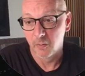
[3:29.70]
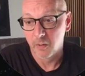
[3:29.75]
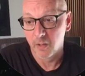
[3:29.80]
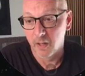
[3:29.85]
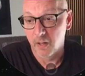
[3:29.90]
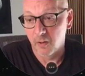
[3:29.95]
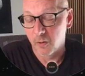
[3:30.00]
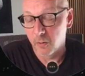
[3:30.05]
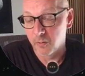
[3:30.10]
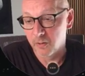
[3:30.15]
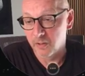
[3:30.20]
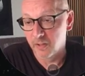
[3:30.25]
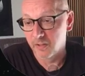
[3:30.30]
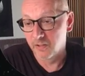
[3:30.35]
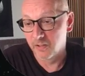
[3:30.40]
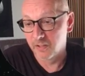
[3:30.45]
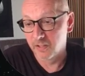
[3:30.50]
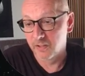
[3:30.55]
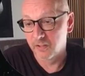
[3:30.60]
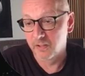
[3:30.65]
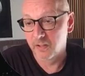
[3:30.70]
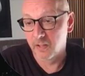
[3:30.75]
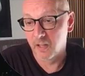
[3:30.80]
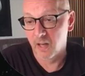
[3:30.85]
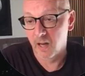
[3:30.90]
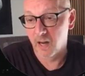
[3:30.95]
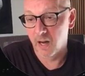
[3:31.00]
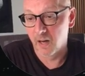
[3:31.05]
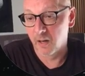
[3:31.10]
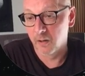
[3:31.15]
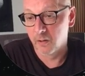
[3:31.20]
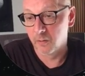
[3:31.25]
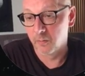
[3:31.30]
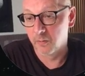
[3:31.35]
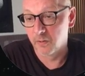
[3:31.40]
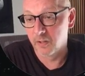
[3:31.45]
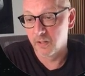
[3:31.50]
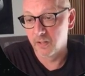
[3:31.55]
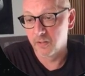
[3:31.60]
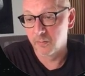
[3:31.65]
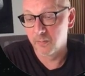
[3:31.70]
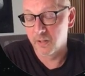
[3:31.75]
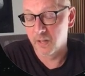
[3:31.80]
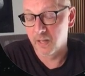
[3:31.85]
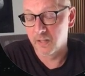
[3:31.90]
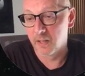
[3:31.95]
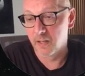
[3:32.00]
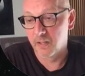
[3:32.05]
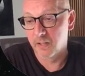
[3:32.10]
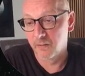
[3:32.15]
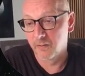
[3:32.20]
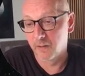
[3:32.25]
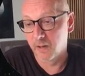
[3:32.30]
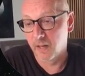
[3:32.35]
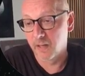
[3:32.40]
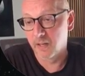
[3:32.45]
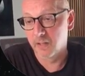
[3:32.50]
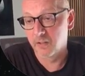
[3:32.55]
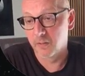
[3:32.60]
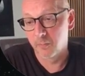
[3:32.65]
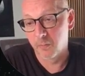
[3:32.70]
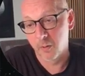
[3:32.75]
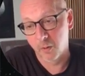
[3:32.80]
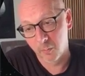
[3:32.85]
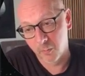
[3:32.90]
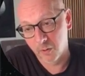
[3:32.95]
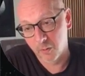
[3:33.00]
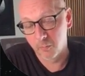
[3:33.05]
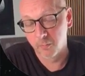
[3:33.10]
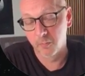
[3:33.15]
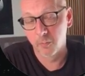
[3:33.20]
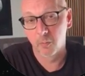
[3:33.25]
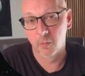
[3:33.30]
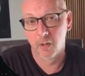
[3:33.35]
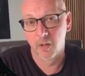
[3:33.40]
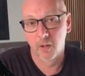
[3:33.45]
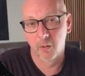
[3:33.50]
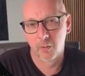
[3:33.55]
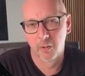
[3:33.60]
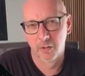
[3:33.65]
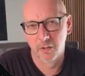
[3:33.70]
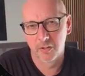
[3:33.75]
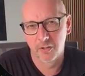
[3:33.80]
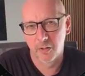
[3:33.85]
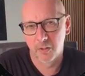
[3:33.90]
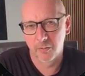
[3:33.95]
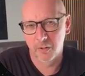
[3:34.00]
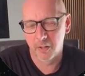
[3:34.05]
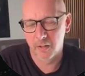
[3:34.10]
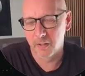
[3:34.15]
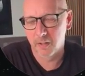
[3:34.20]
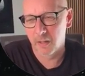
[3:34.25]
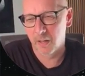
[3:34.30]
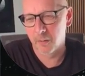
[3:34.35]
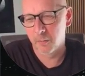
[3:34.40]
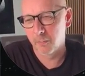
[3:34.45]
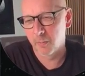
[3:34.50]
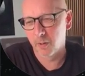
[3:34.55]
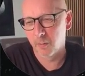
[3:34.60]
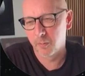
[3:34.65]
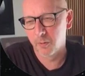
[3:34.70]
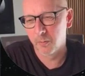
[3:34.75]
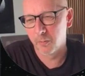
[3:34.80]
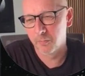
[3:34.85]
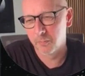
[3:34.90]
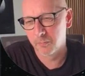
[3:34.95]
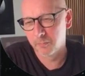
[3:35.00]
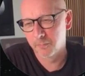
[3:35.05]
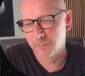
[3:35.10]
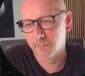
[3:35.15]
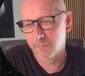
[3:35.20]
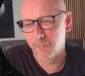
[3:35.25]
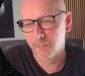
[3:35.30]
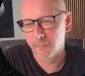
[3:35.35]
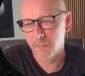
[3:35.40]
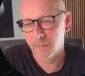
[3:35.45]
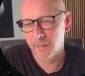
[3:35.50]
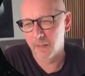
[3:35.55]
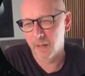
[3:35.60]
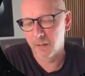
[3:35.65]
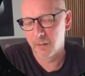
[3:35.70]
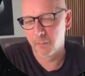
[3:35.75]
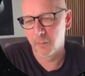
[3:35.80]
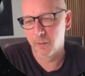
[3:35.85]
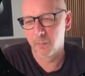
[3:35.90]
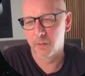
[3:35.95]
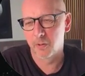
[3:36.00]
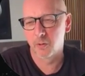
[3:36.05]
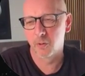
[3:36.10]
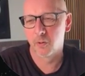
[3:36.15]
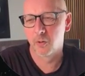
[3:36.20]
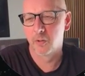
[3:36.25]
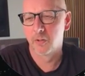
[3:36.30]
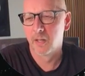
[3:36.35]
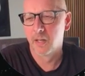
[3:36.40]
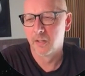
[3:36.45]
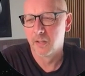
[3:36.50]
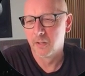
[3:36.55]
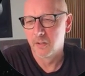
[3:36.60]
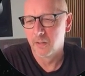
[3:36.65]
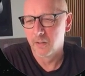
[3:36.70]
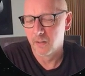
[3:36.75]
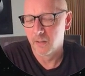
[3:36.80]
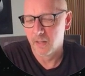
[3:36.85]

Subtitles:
we can already see the card, which has been identified as a problem. Well, with a subject like problem, that's probably not all that